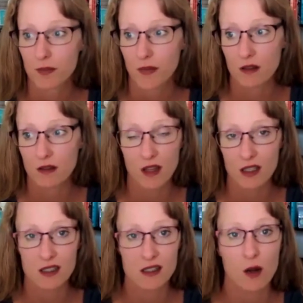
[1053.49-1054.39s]
And that
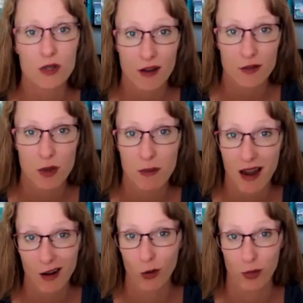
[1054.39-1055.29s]
doesn't always have to be
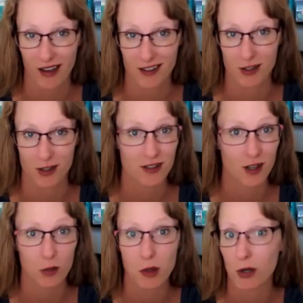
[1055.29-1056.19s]
medical practitioners. It
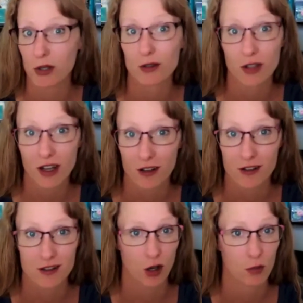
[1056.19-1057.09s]
could be personal
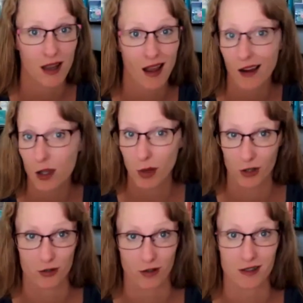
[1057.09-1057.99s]
trainers. It could be acupuncturists.